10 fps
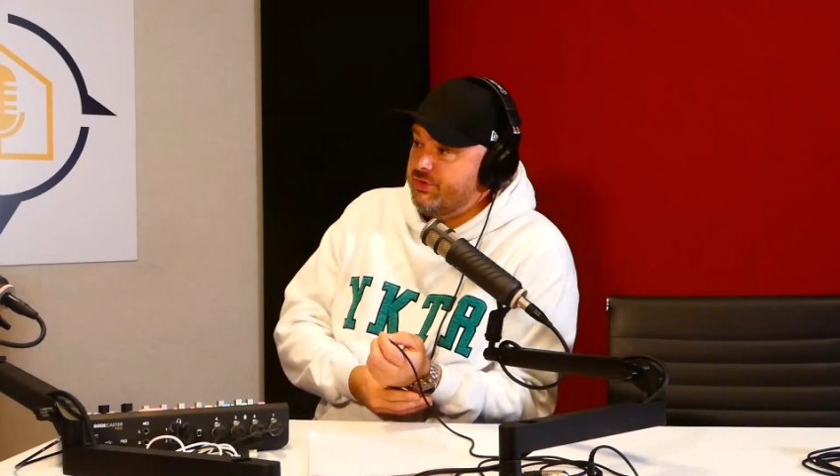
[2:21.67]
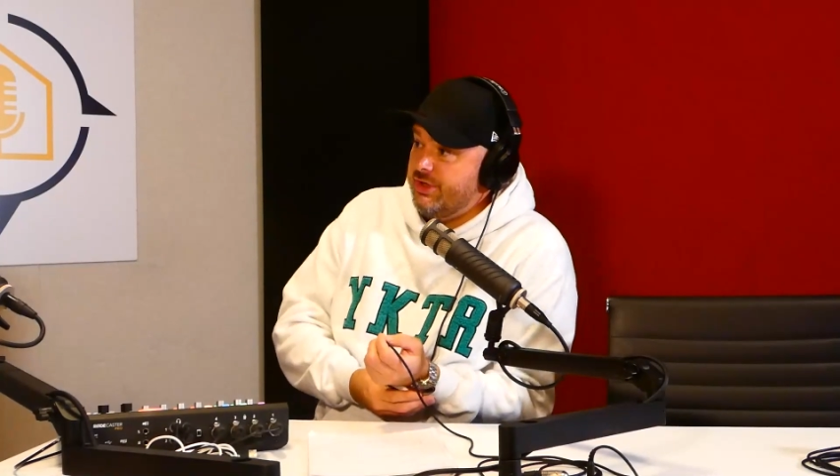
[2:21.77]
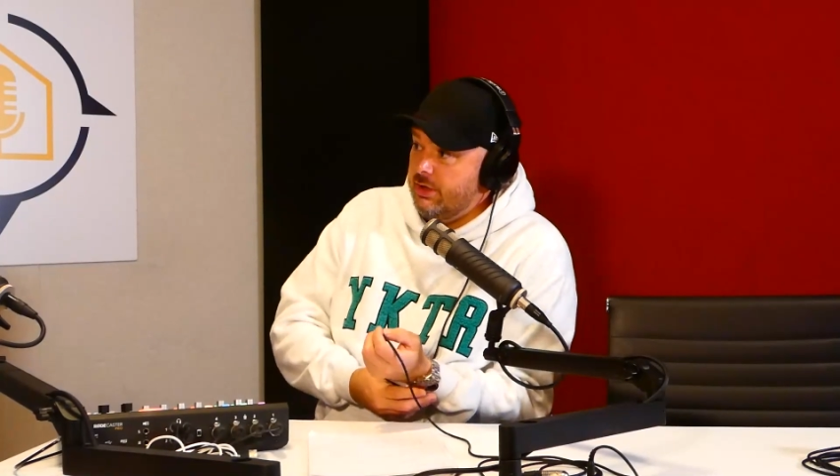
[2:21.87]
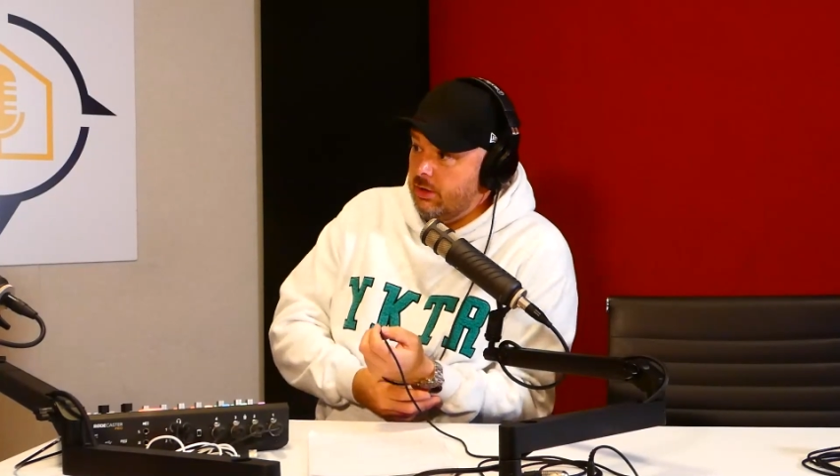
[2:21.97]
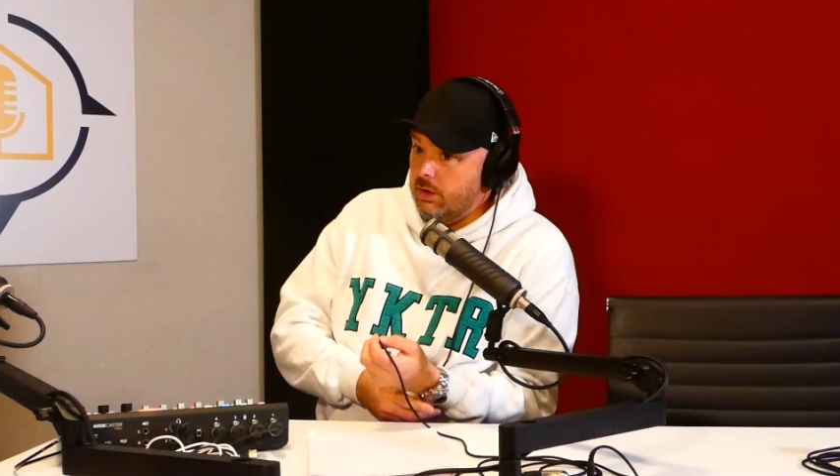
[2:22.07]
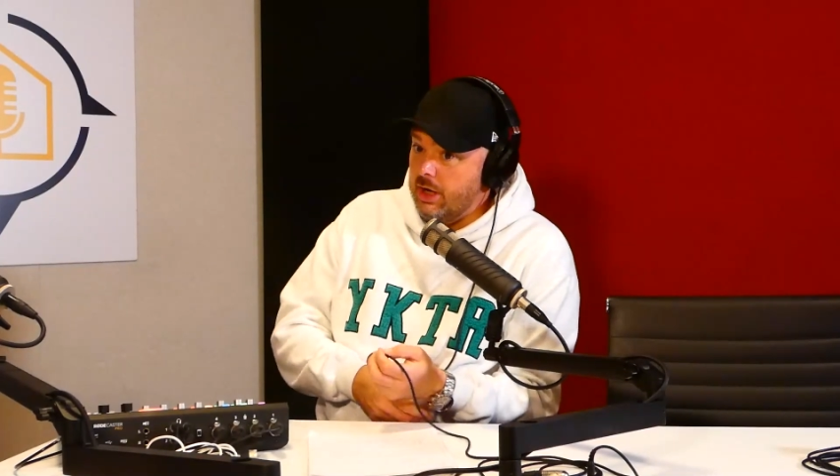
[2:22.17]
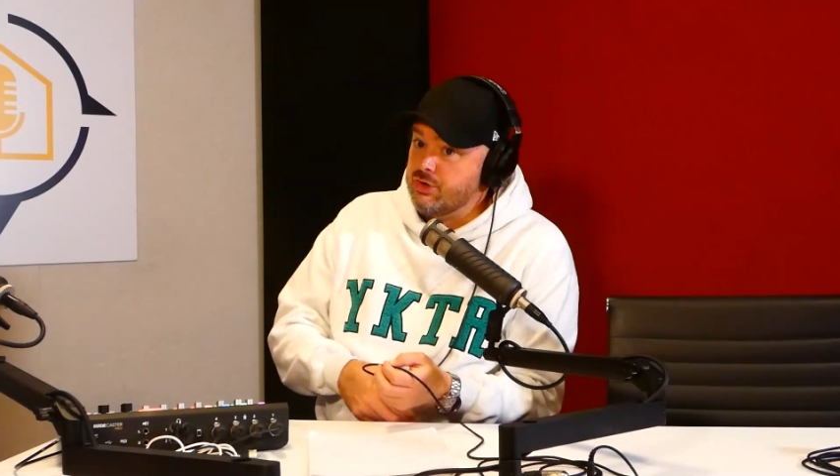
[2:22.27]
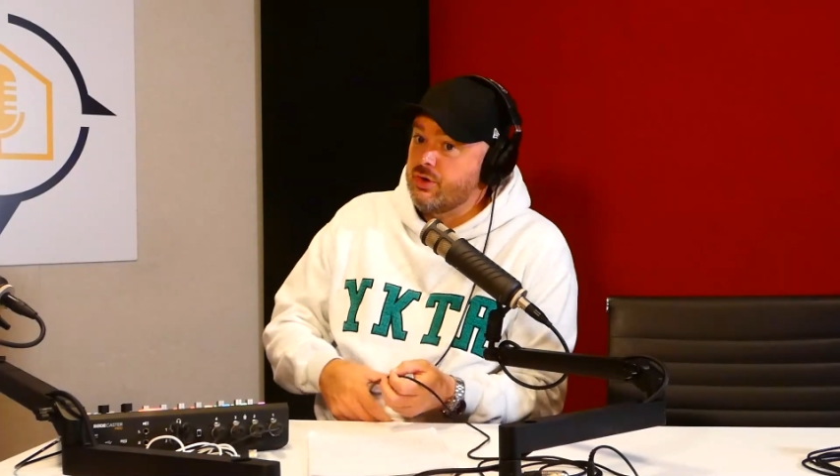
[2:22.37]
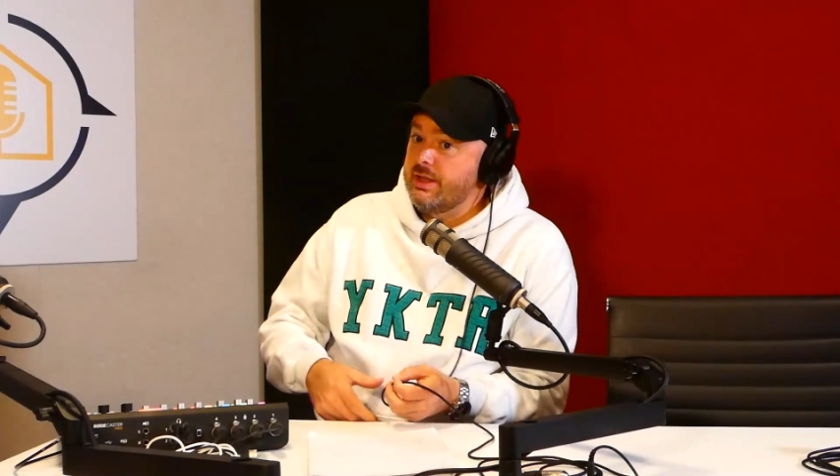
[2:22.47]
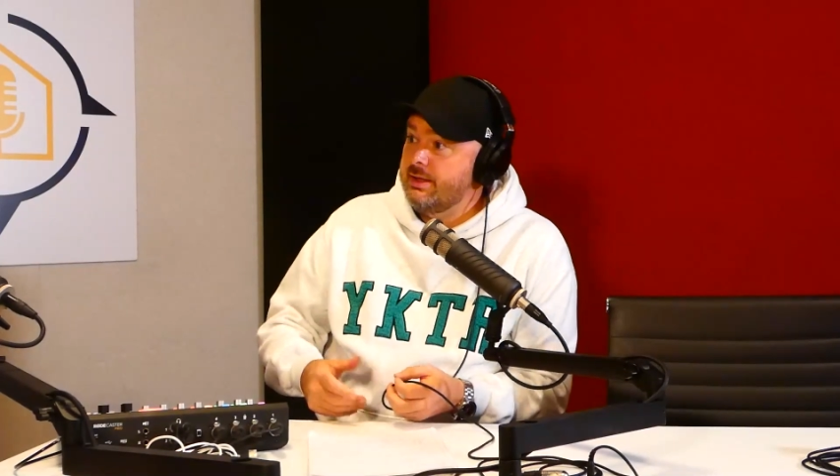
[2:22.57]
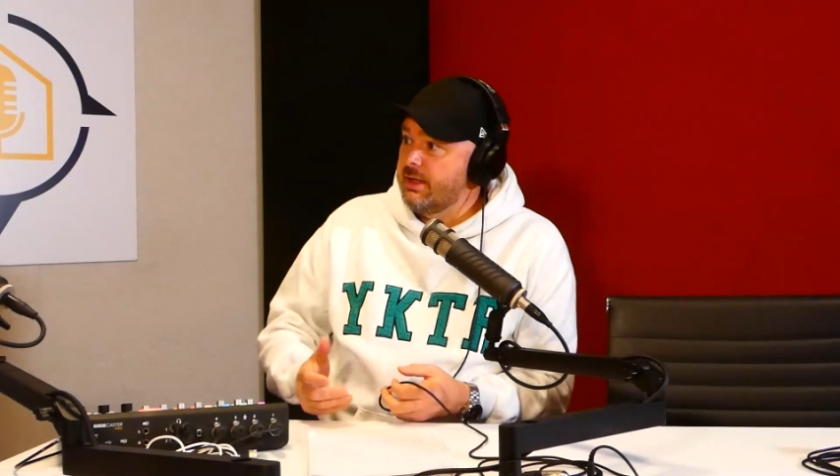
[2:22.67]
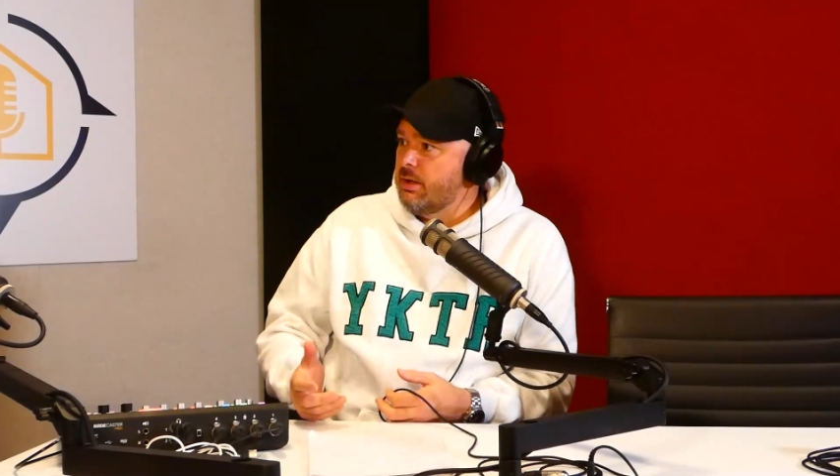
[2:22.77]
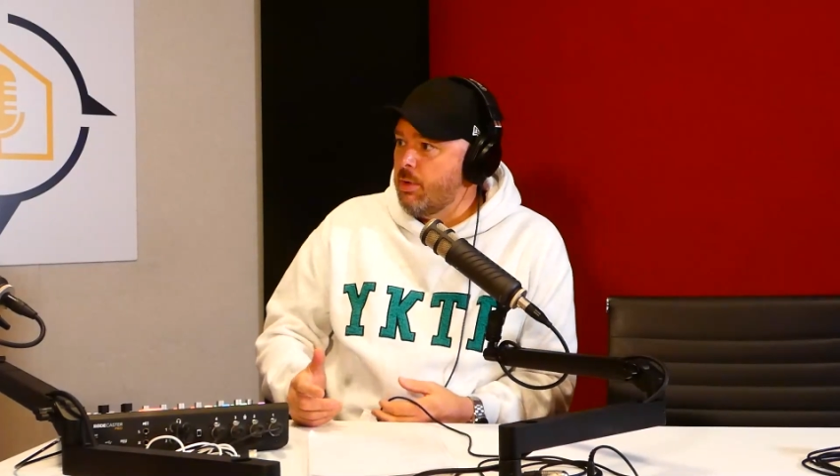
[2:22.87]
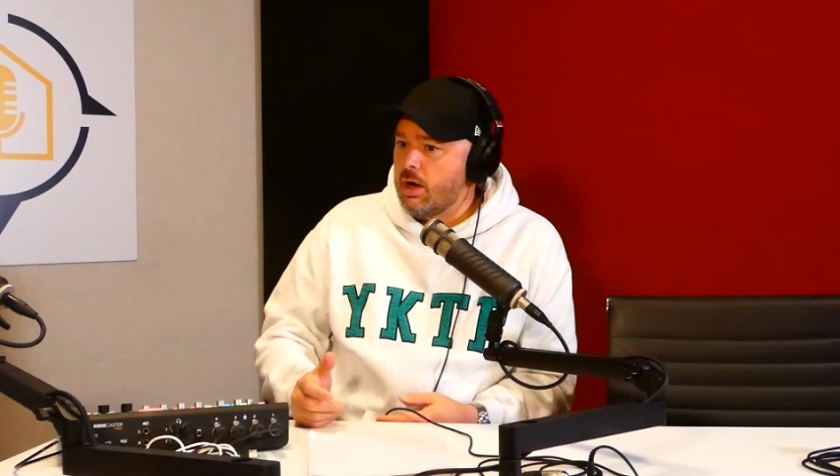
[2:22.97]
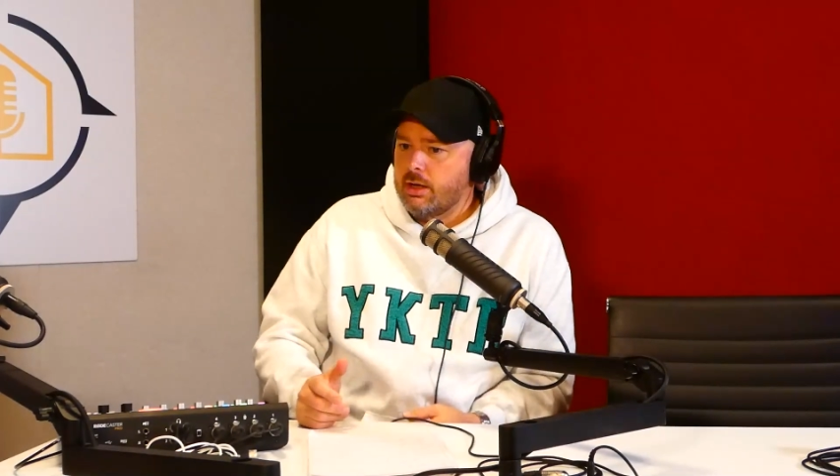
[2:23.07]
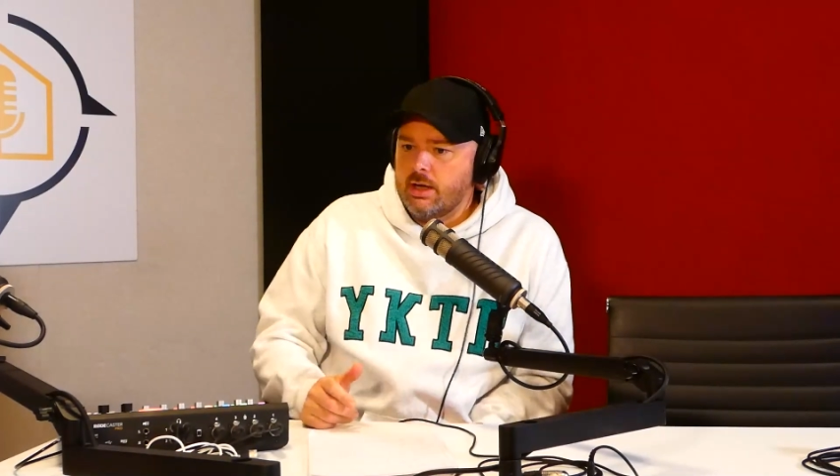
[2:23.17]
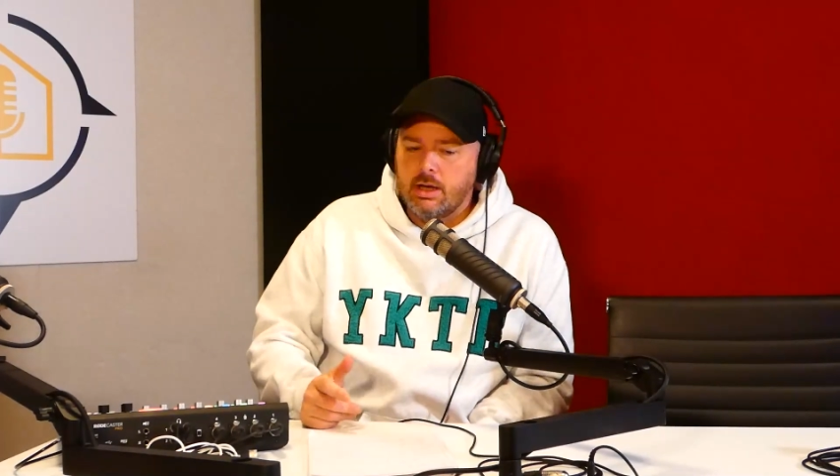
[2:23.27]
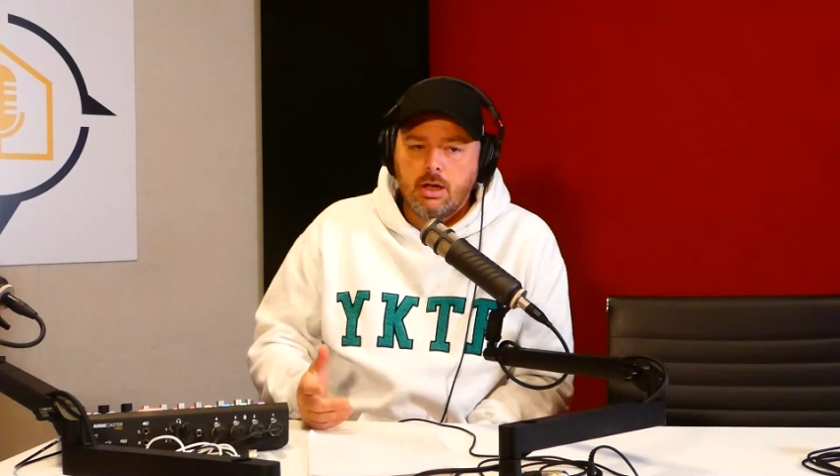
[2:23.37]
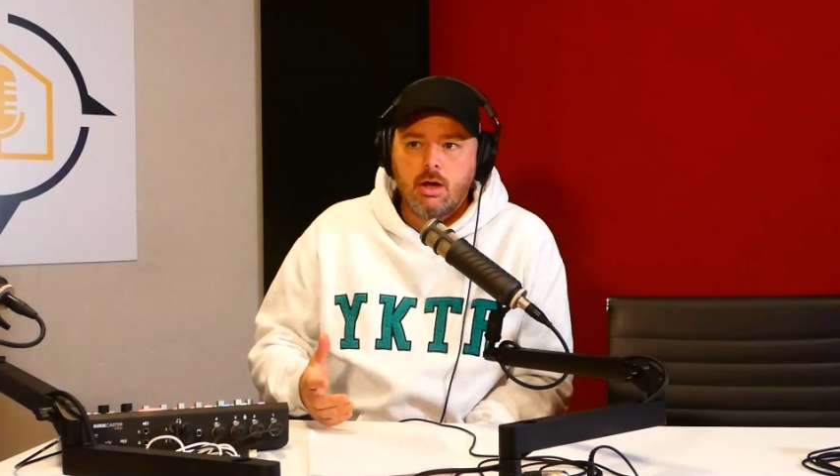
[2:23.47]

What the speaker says: seeing trending in the market